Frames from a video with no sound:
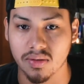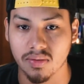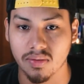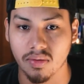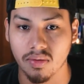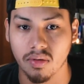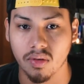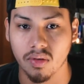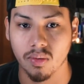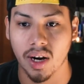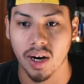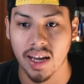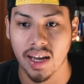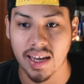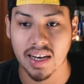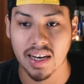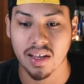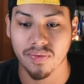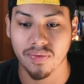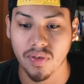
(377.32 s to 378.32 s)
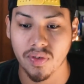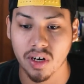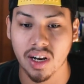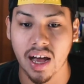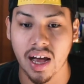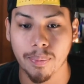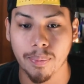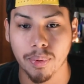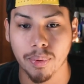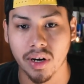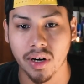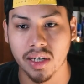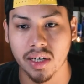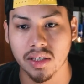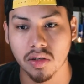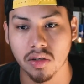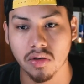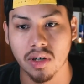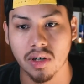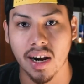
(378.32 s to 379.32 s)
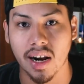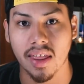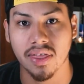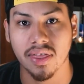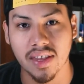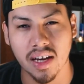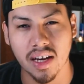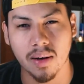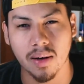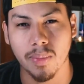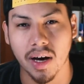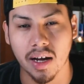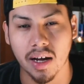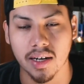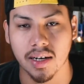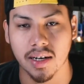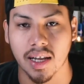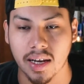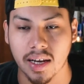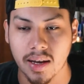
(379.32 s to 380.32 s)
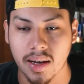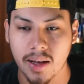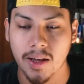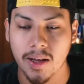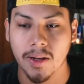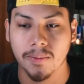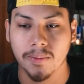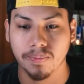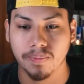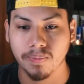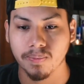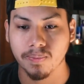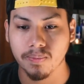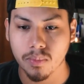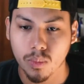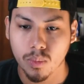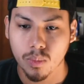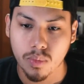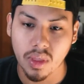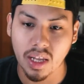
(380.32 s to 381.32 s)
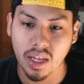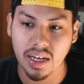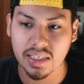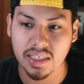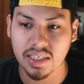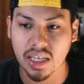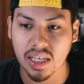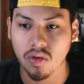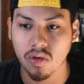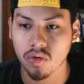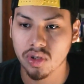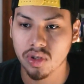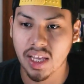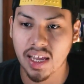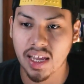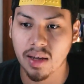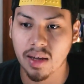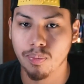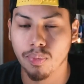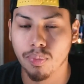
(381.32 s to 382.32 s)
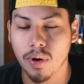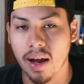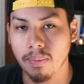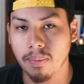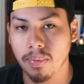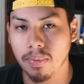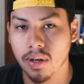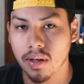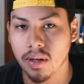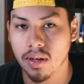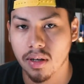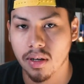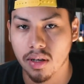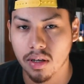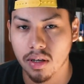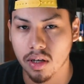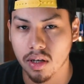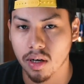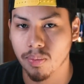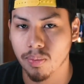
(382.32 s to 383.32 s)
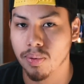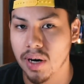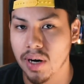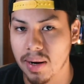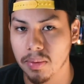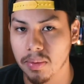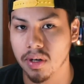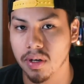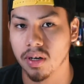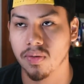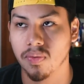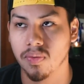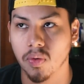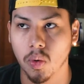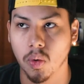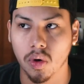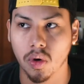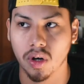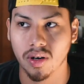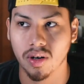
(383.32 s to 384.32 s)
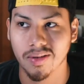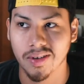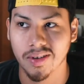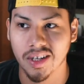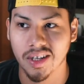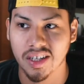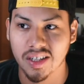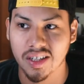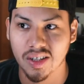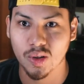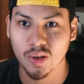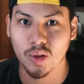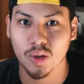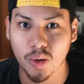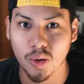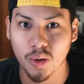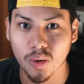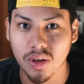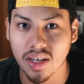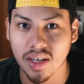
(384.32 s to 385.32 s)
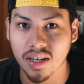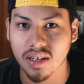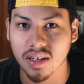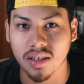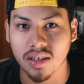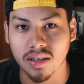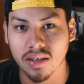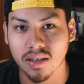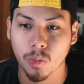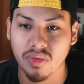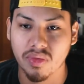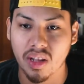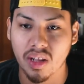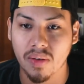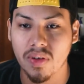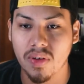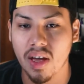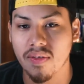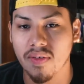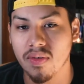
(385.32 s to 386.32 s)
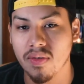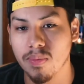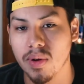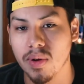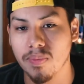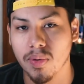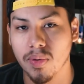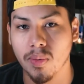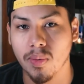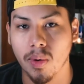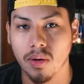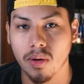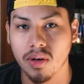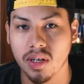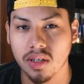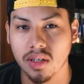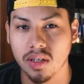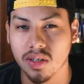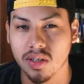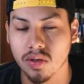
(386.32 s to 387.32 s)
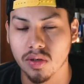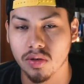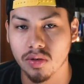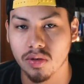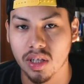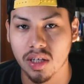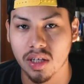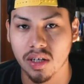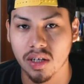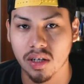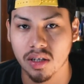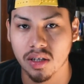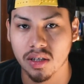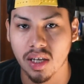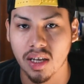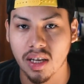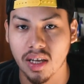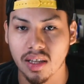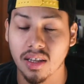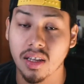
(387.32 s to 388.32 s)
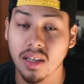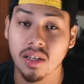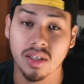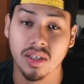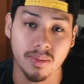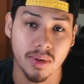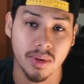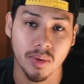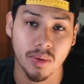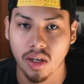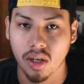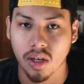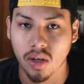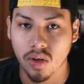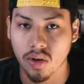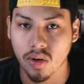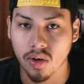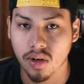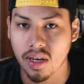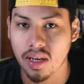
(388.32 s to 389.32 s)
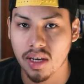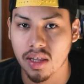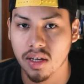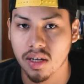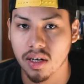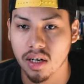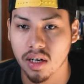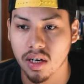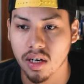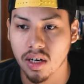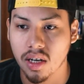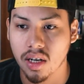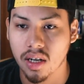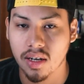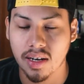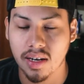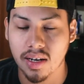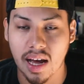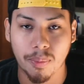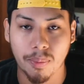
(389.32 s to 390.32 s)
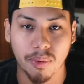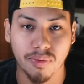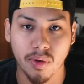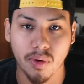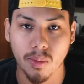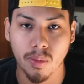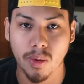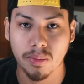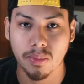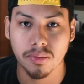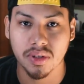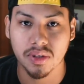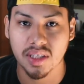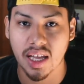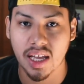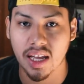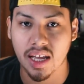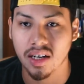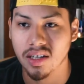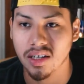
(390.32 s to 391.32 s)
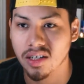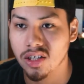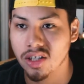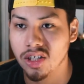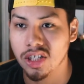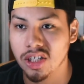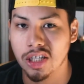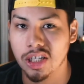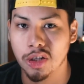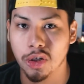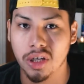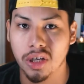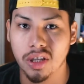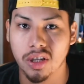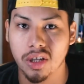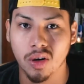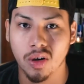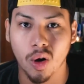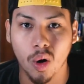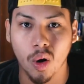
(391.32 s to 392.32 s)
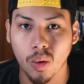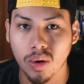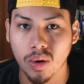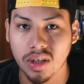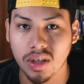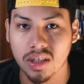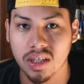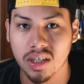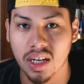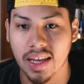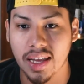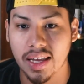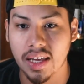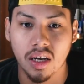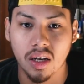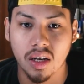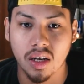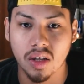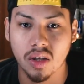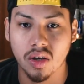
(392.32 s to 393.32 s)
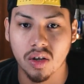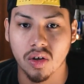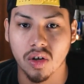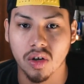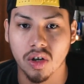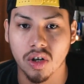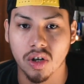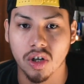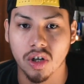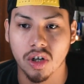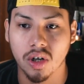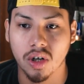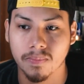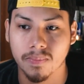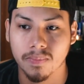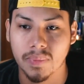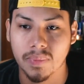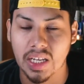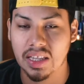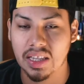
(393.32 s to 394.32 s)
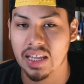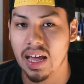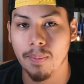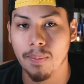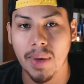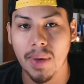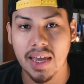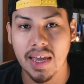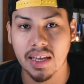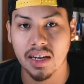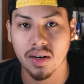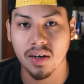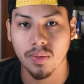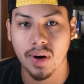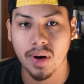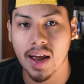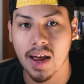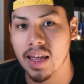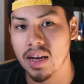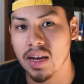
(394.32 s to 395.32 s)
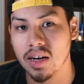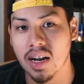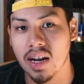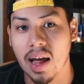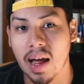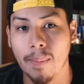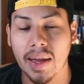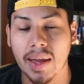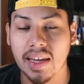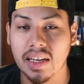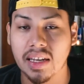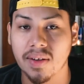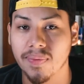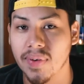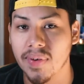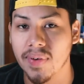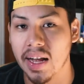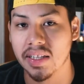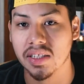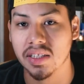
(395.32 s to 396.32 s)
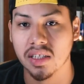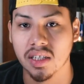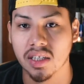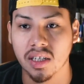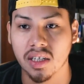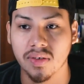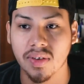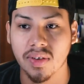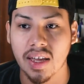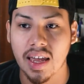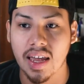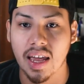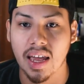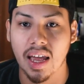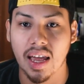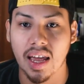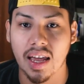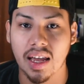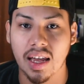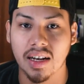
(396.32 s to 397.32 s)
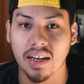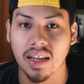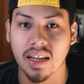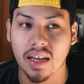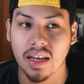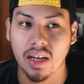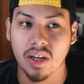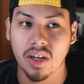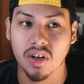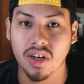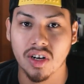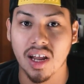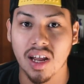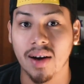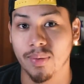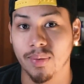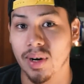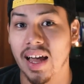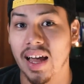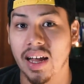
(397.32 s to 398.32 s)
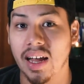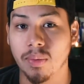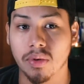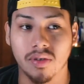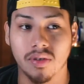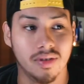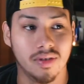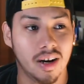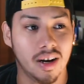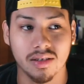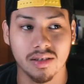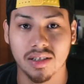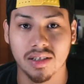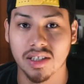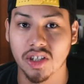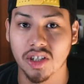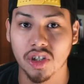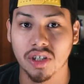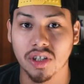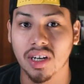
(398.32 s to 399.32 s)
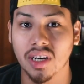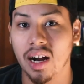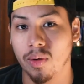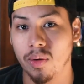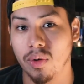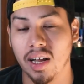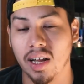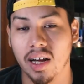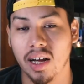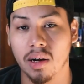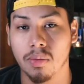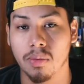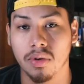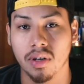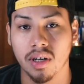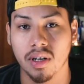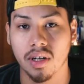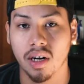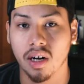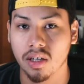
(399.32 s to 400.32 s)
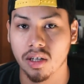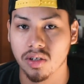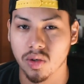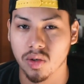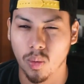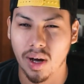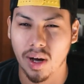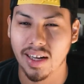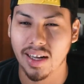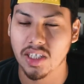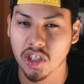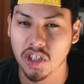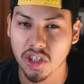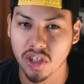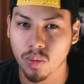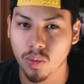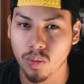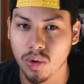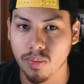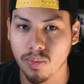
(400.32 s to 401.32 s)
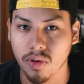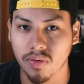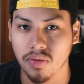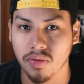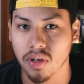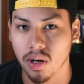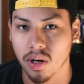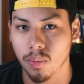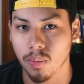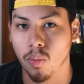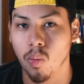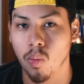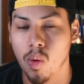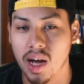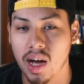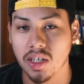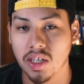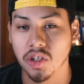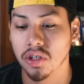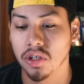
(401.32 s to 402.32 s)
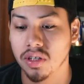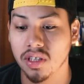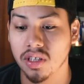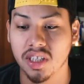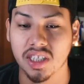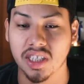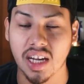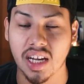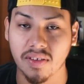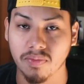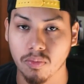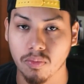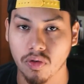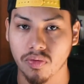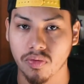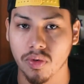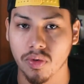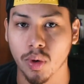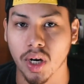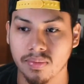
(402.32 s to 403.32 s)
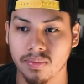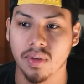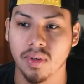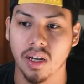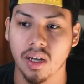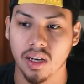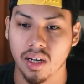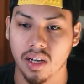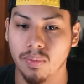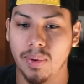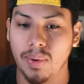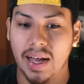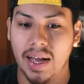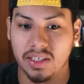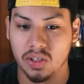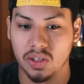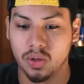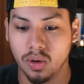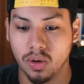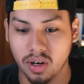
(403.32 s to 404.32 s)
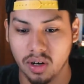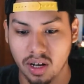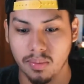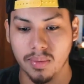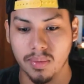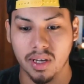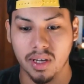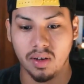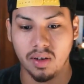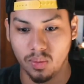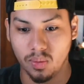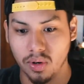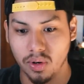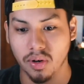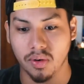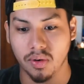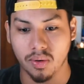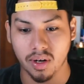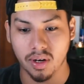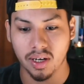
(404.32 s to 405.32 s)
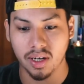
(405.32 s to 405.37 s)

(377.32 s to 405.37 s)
right? And if you're not progressing, you got to think about it. Like, let's say you stay in prep. You're a prep cook for 2 years. If you haven't been promoted in 2 years, then there's something wrong. You're either not performing up to standards, you're either always late, you're not making it right, you're not making it fast enough, and you're not reliable. Honestly, you're not reliable at all. So why should we move you up? Why should the chef move you up? A little backstory on me real quick.